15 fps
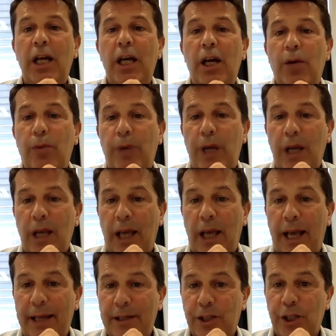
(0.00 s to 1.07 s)
will
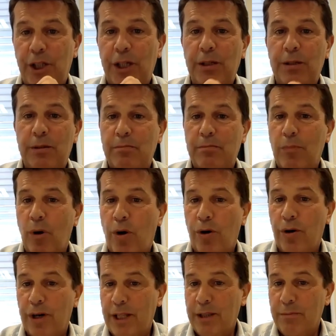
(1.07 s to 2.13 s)
enter
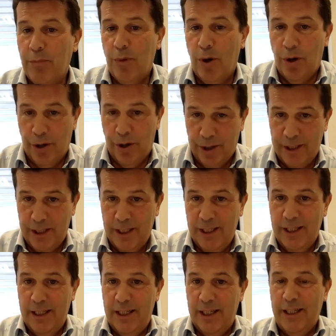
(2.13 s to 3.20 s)
more and more
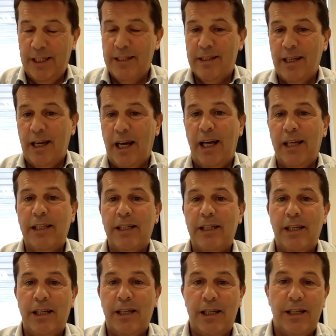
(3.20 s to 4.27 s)
inside
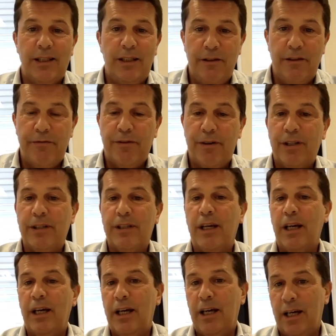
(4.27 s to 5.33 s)
the different
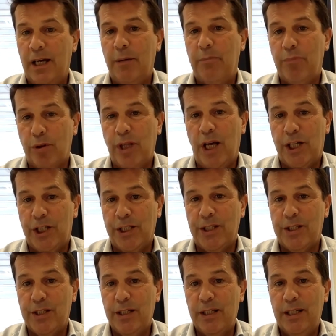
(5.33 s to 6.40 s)
uh, uh,
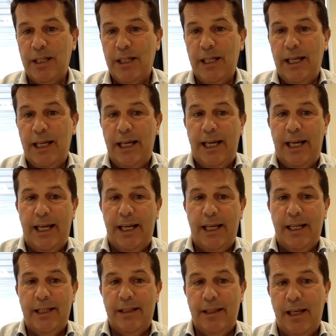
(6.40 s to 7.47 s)
productions.
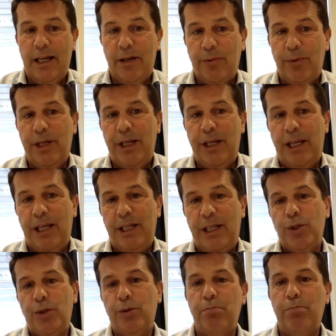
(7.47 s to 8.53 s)
And there we need
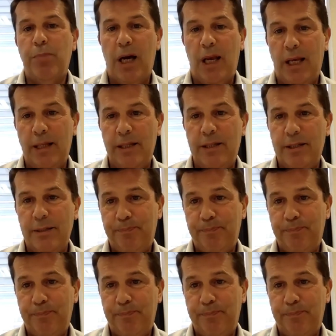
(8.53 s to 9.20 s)
to balance